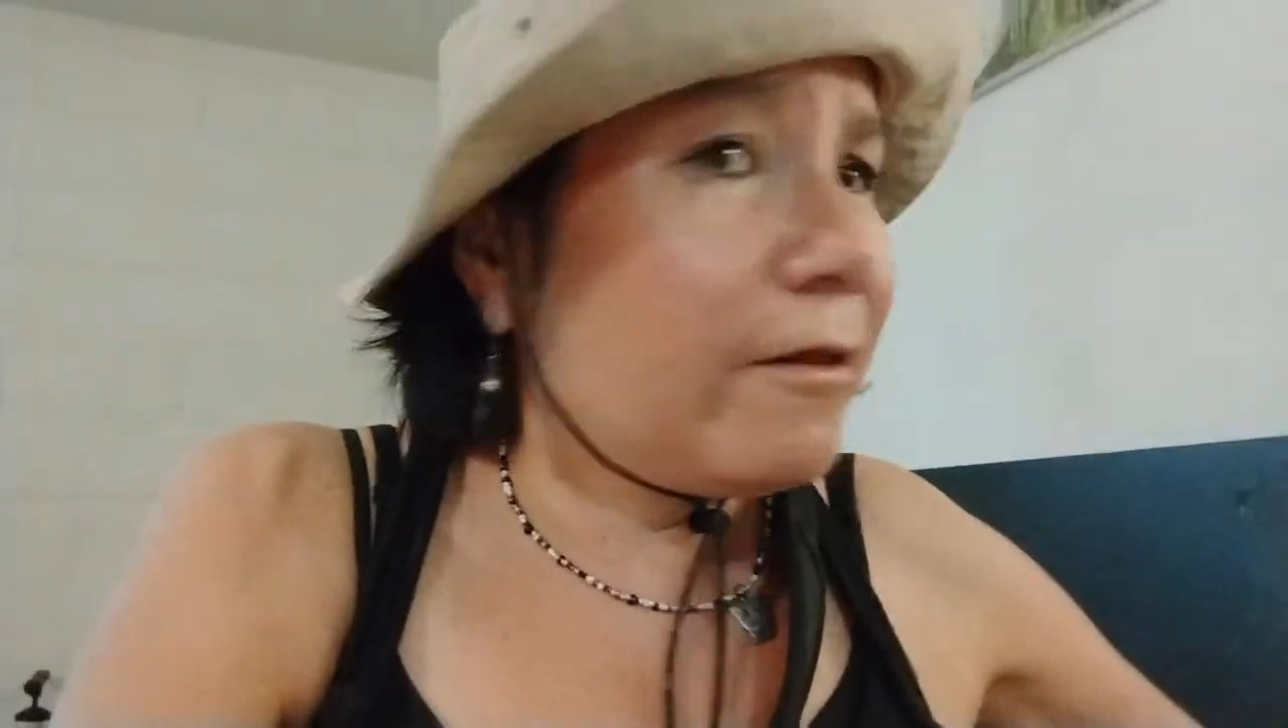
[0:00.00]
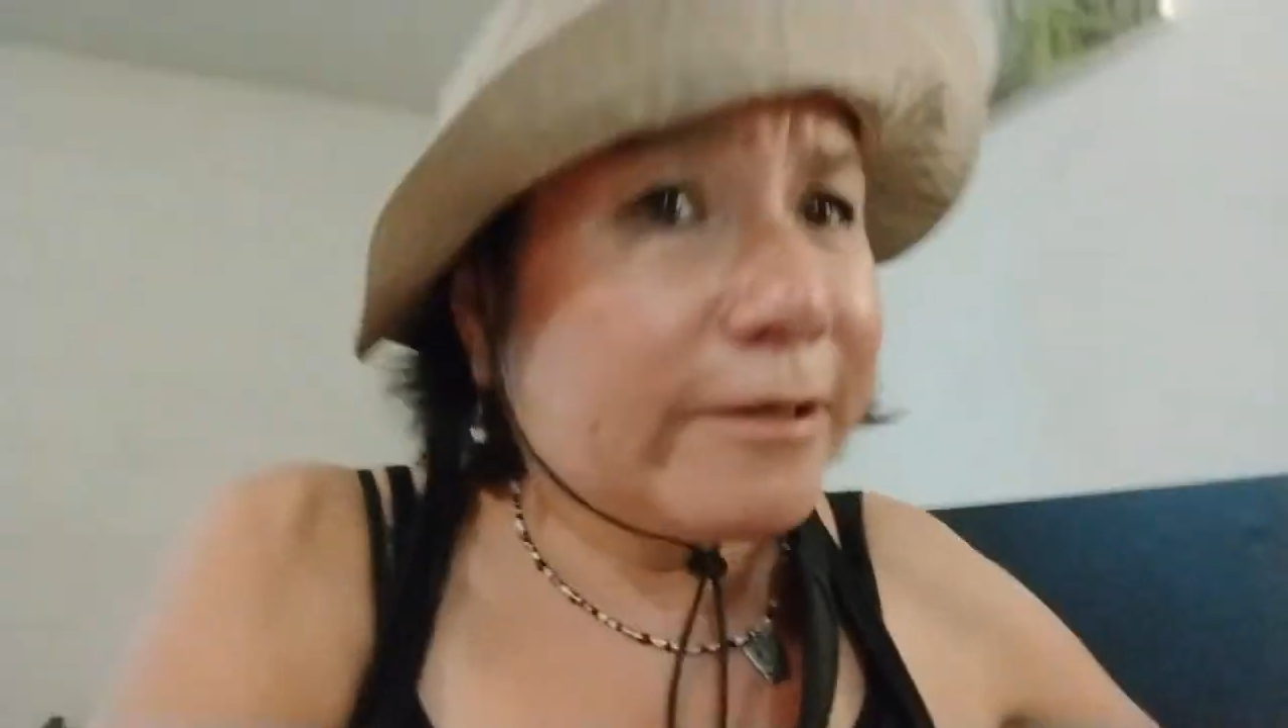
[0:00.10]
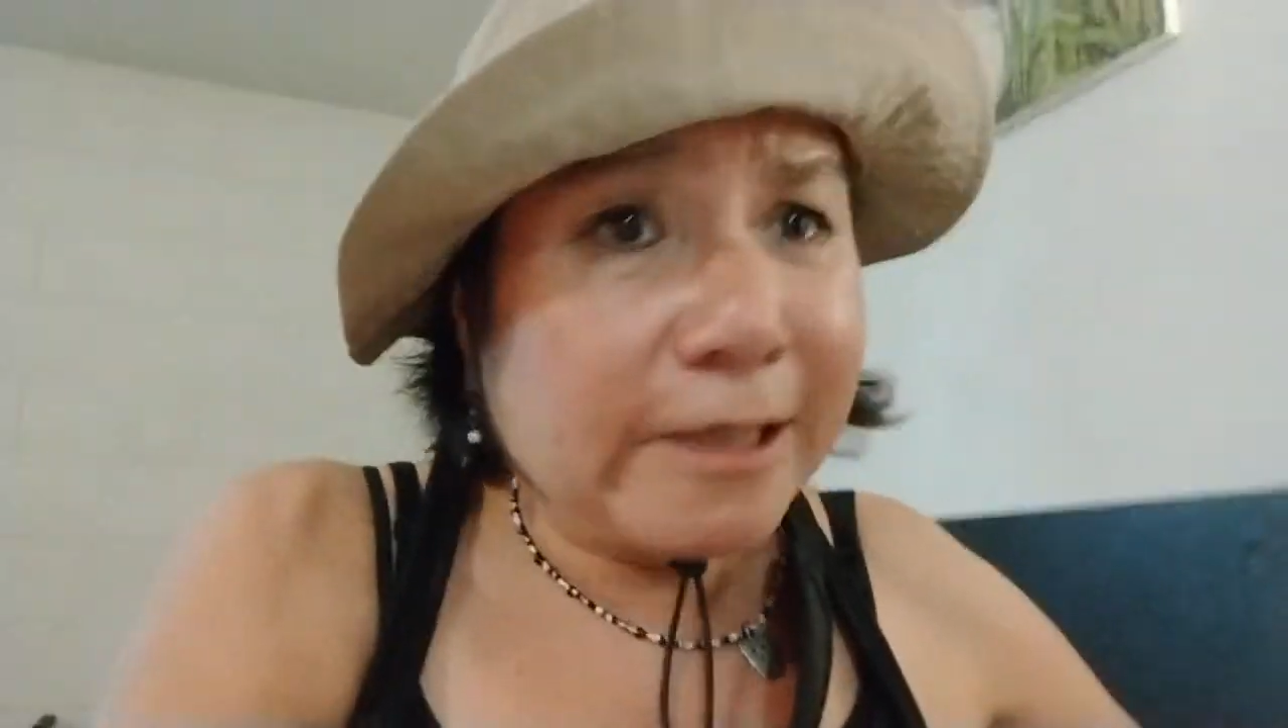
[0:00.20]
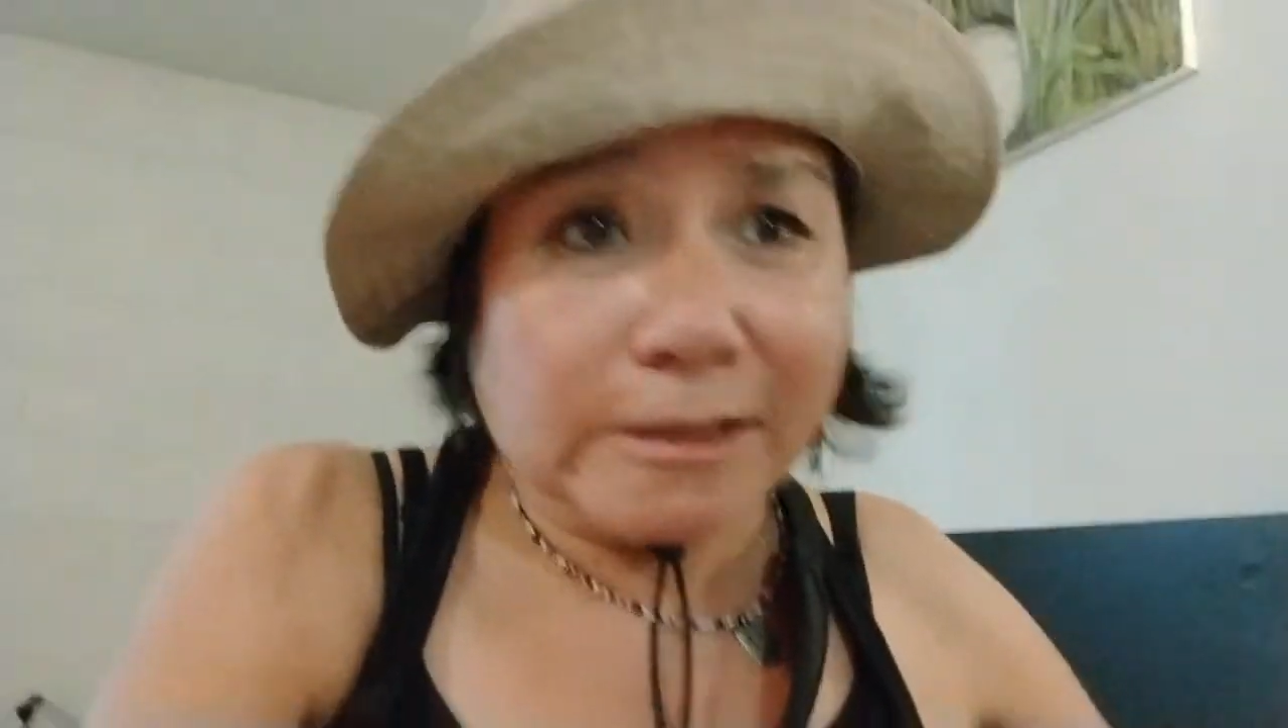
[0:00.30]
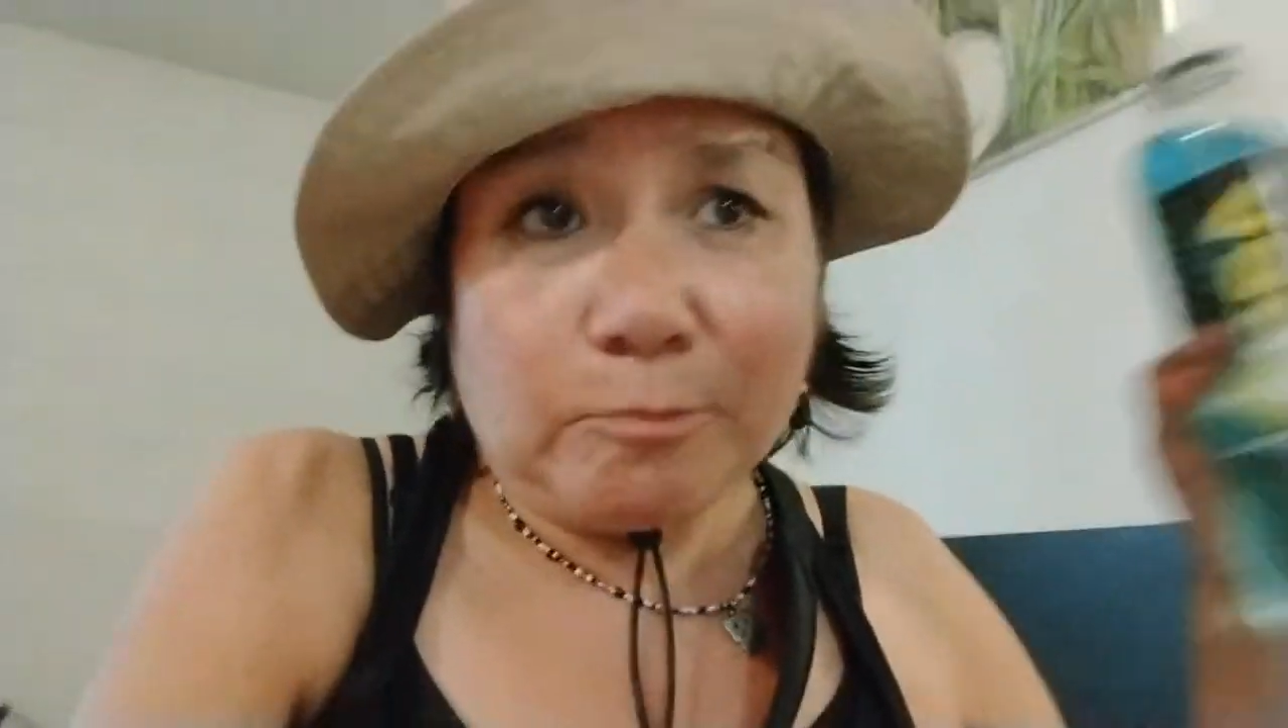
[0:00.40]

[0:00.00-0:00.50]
this has